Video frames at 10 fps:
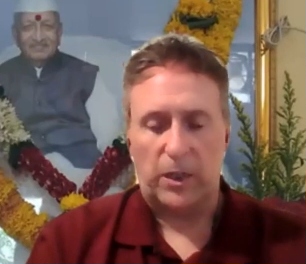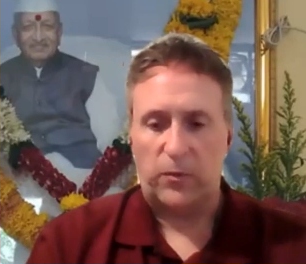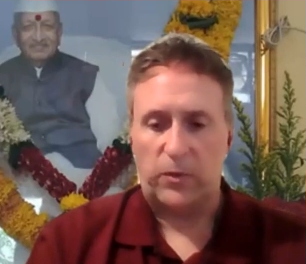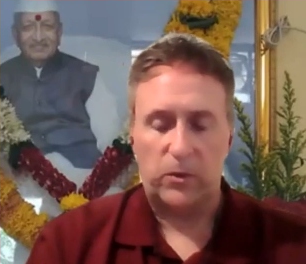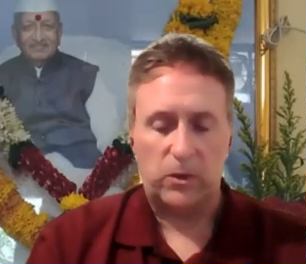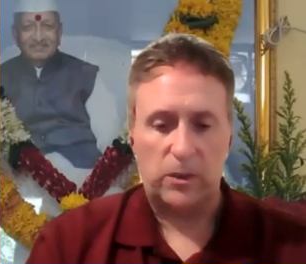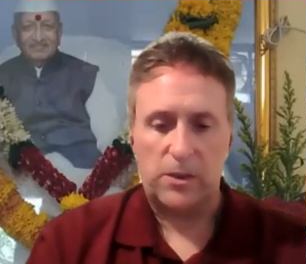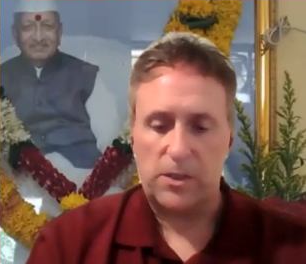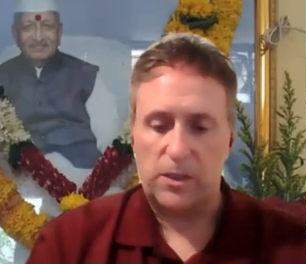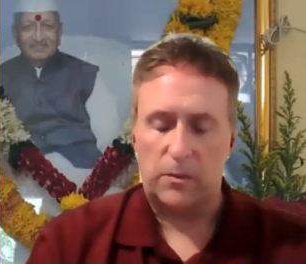Speaker 1: I
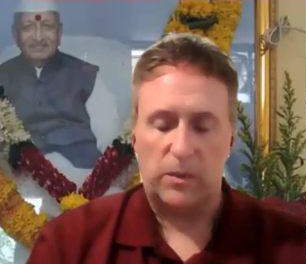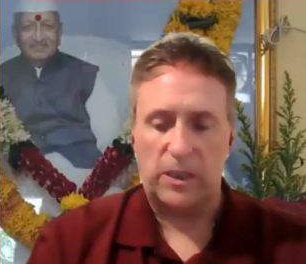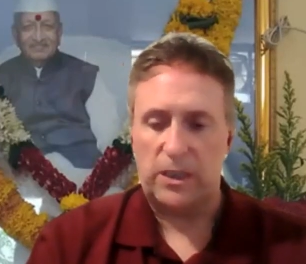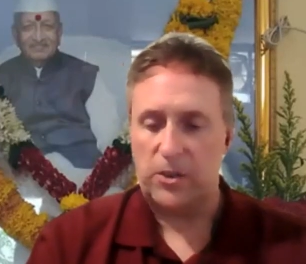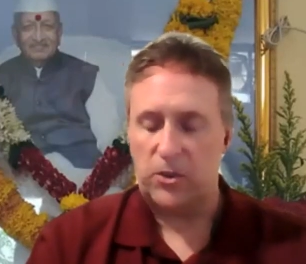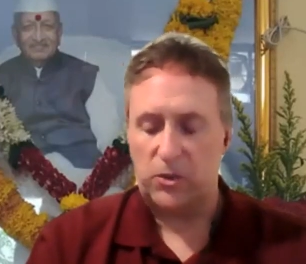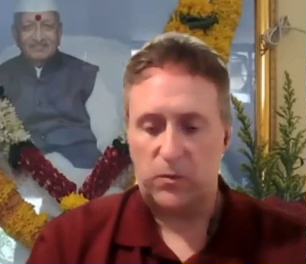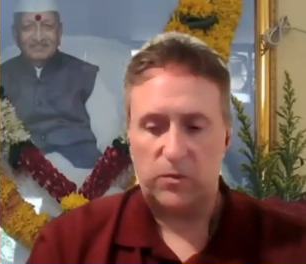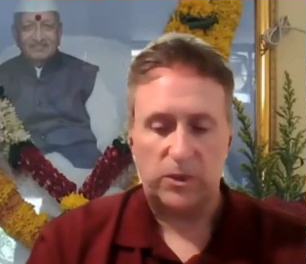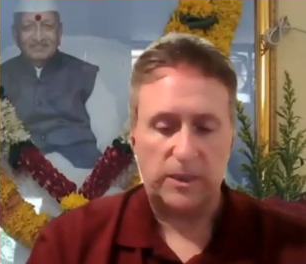fearless? Am I tension
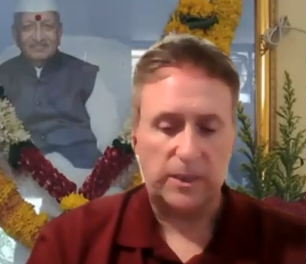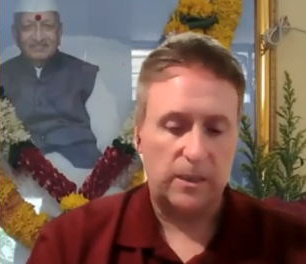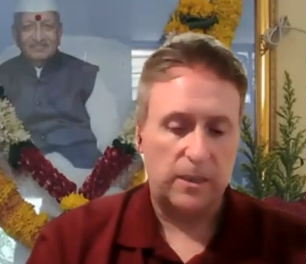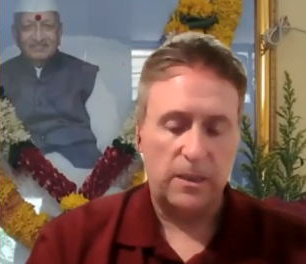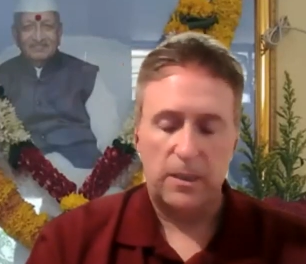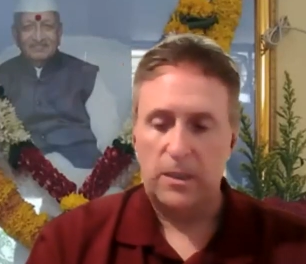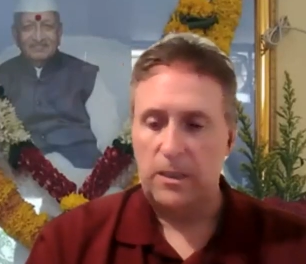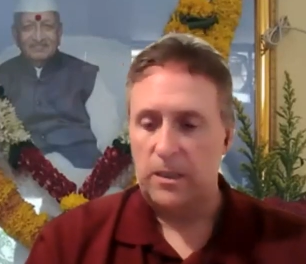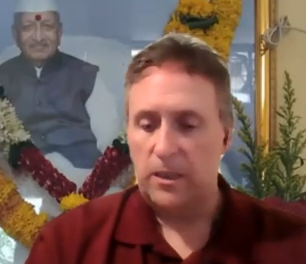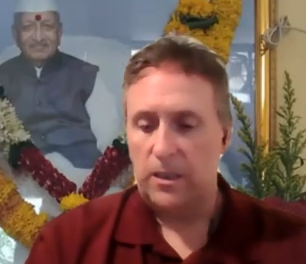free?
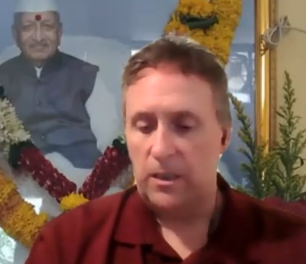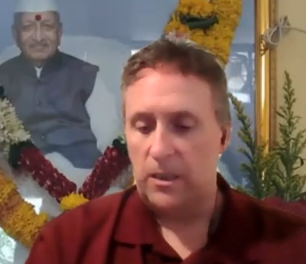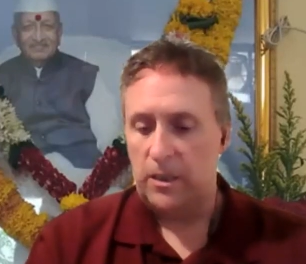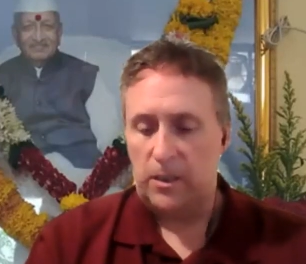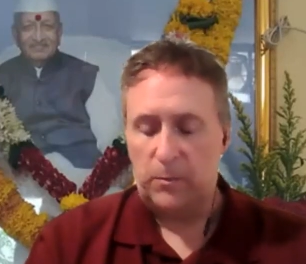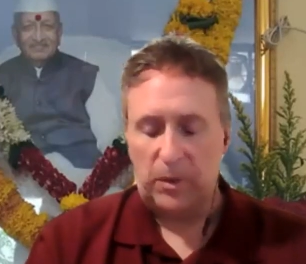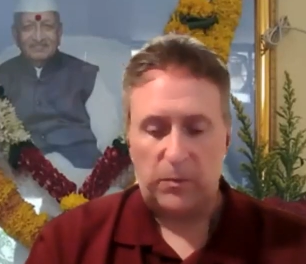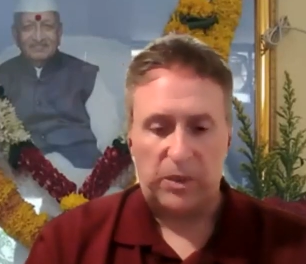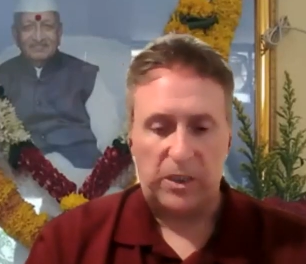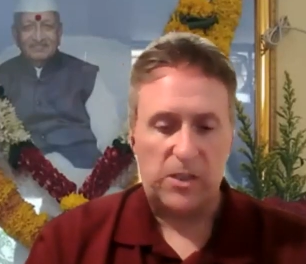Am I
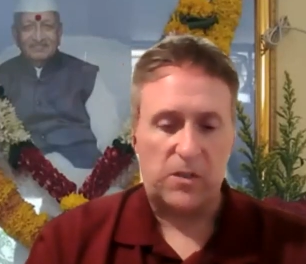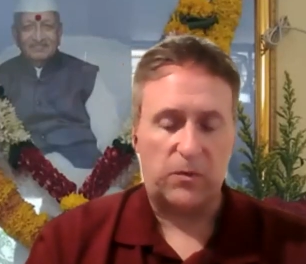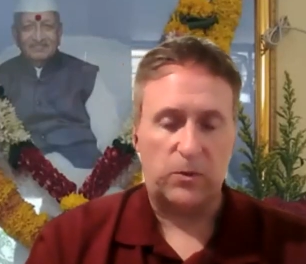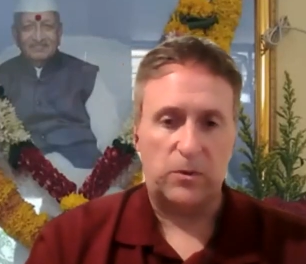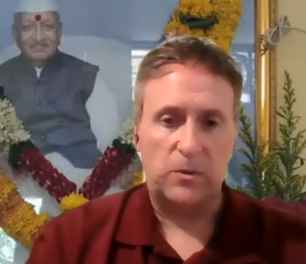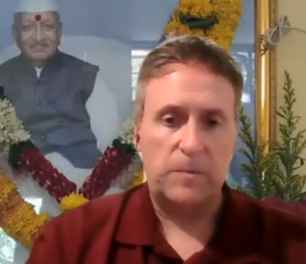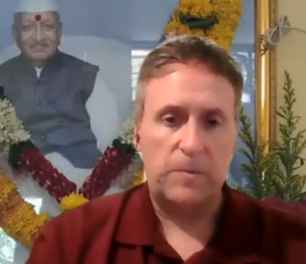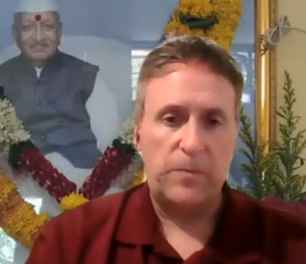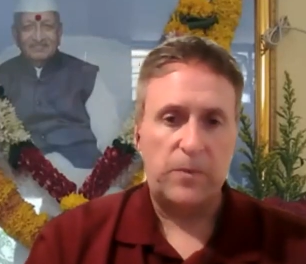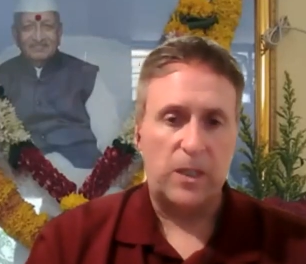peaceful?
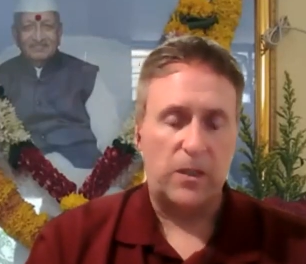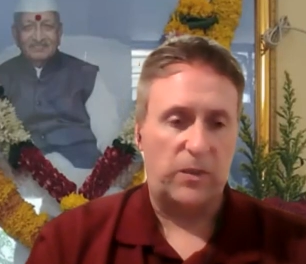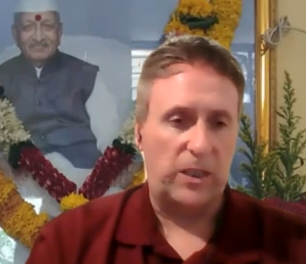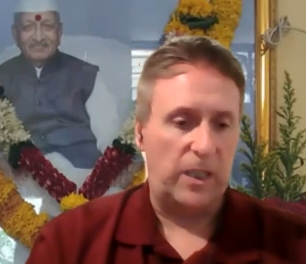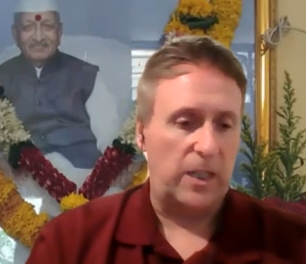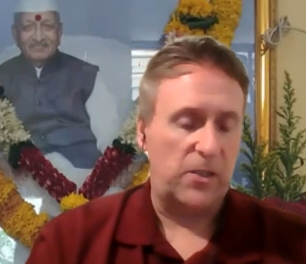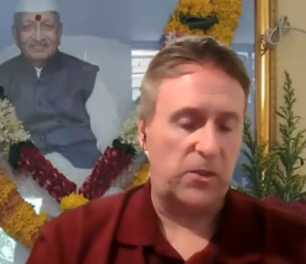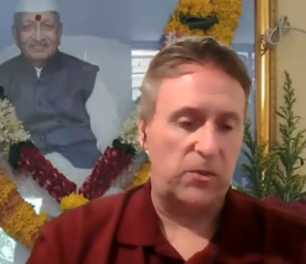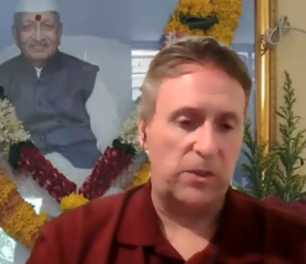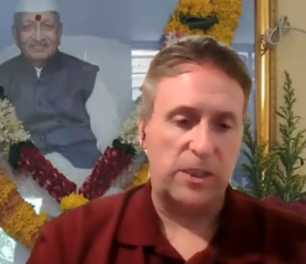If the
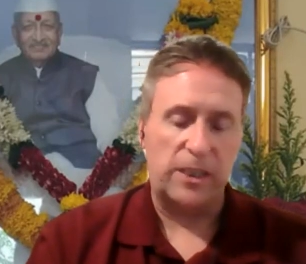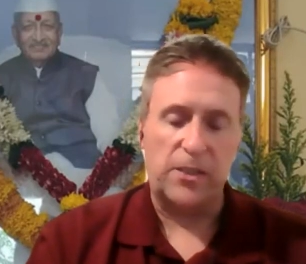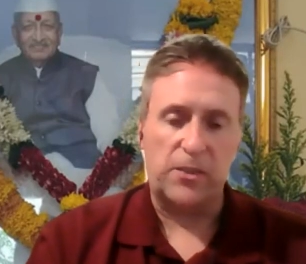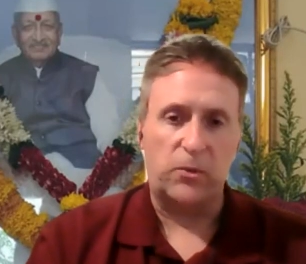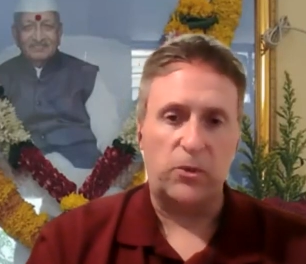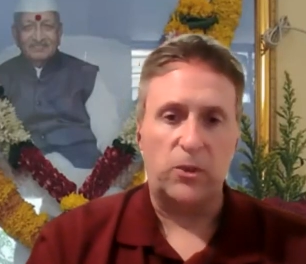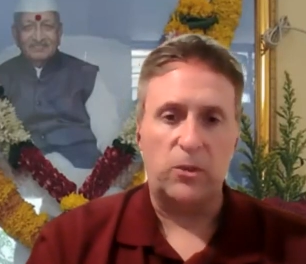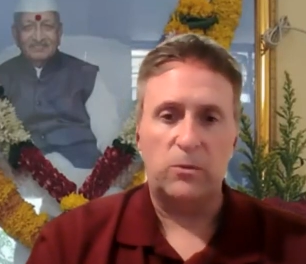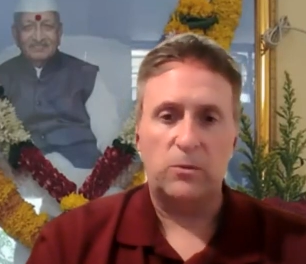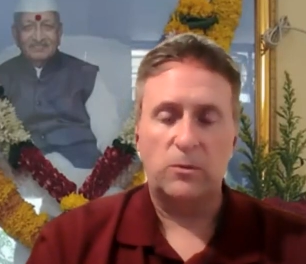answer is yes or
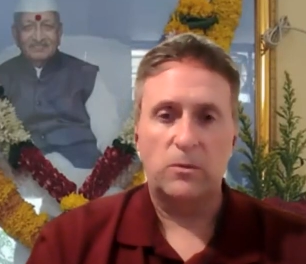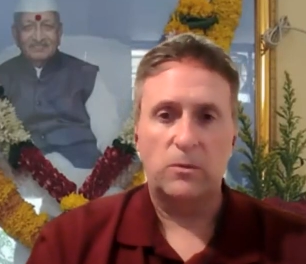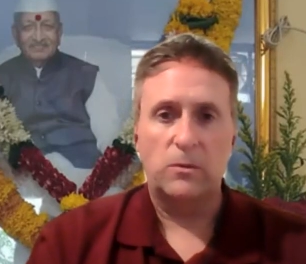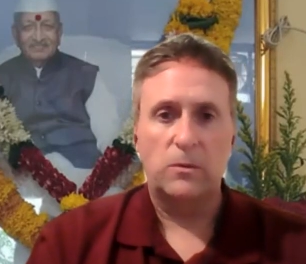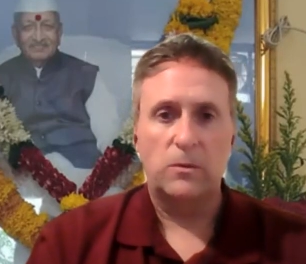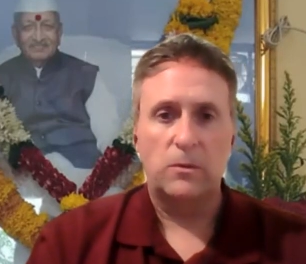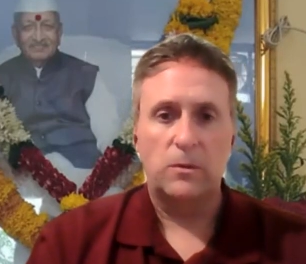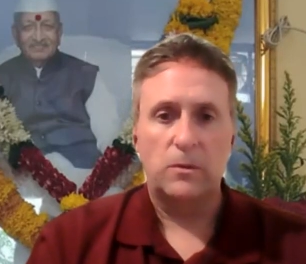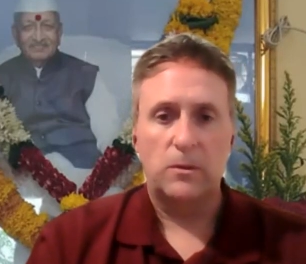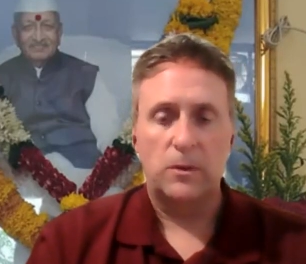no,
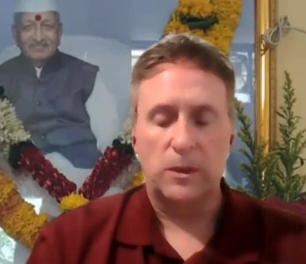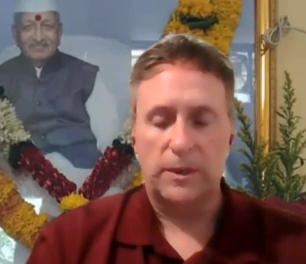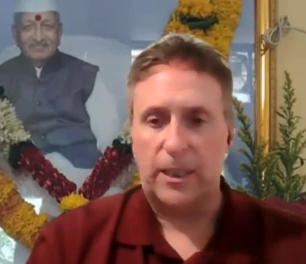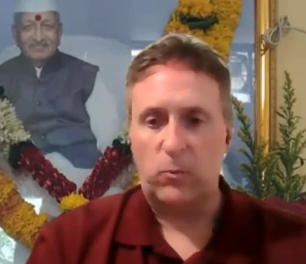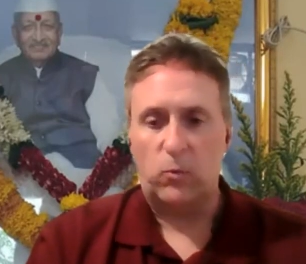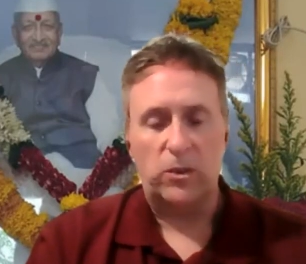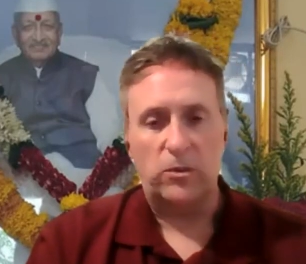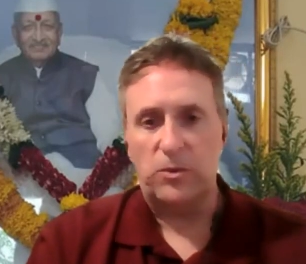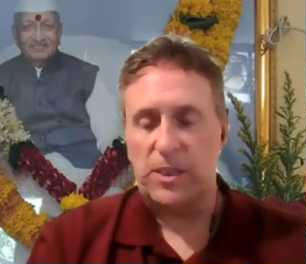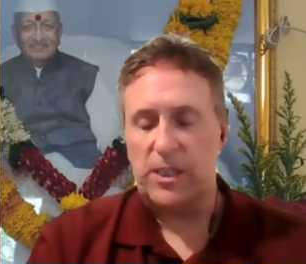that one
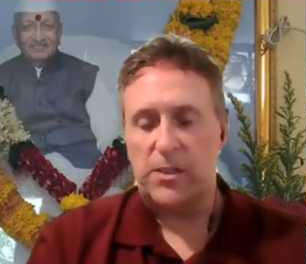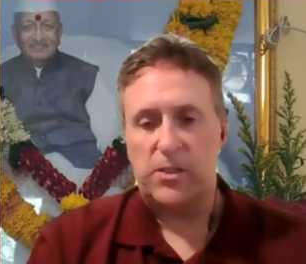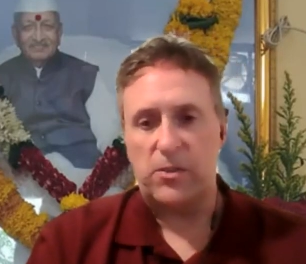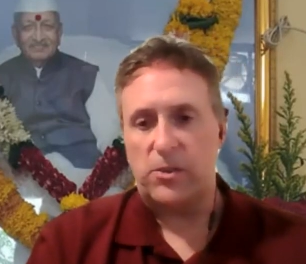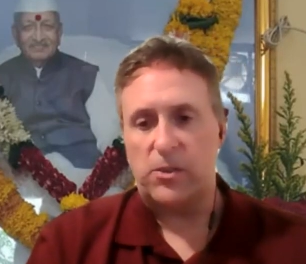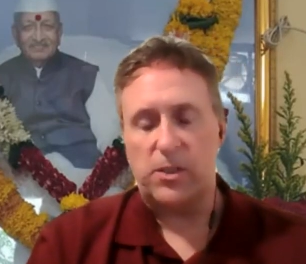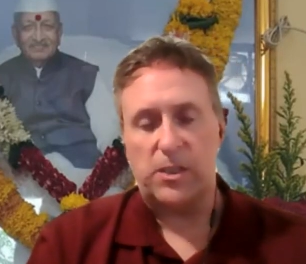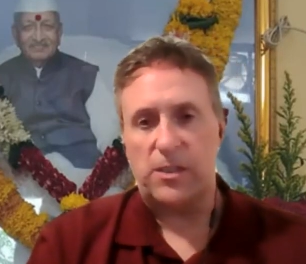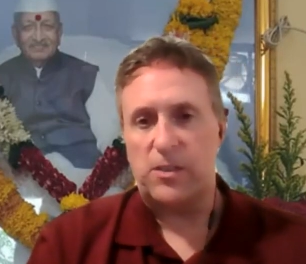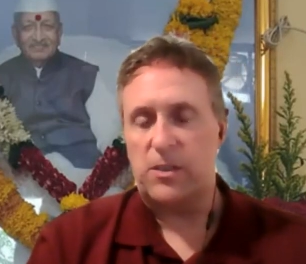who's answered just
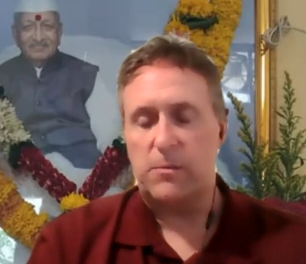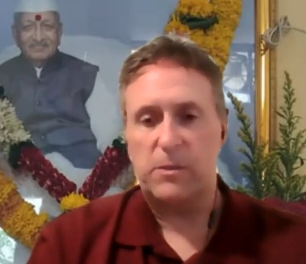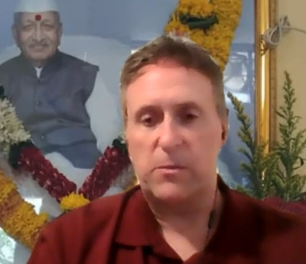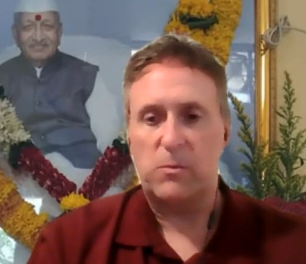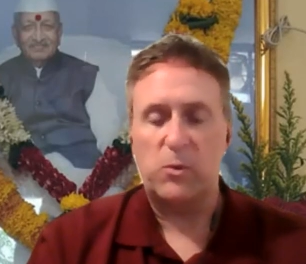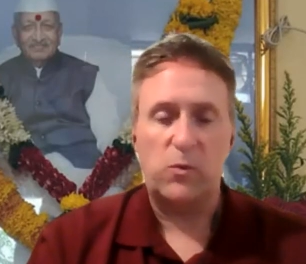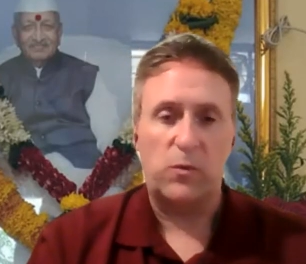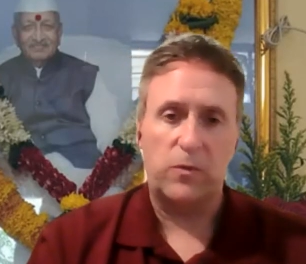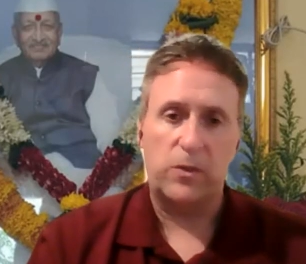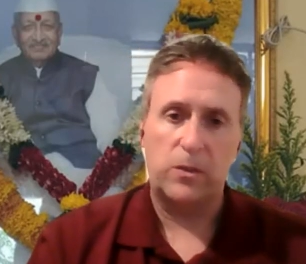needs to be
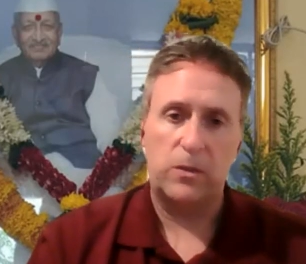removed.